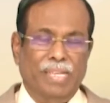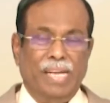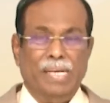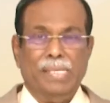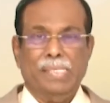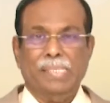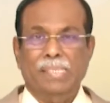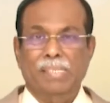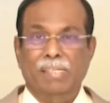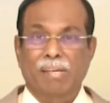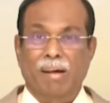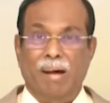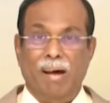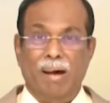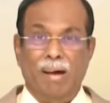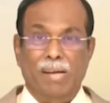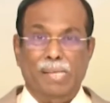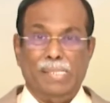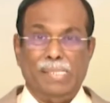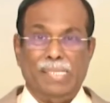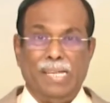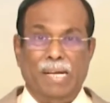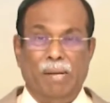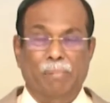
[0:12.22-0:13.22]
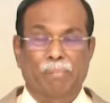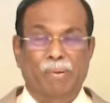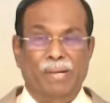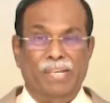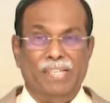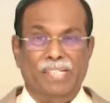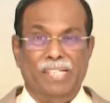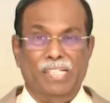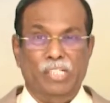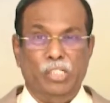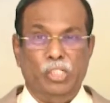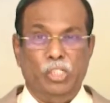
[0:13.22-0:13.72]
Let God's
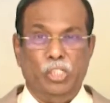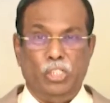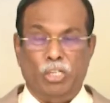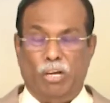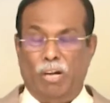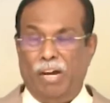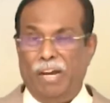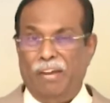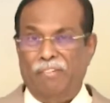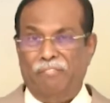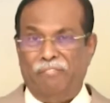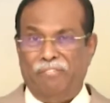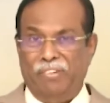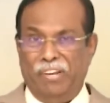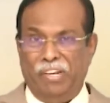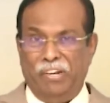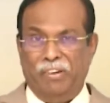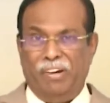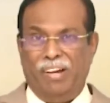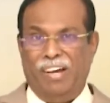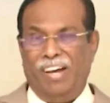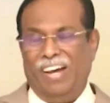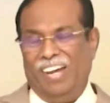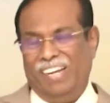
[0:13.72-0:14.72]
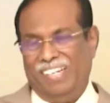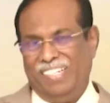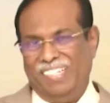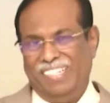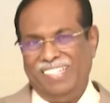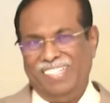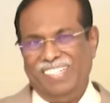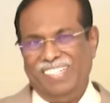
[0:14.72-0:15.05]
abundant joy fill your heart.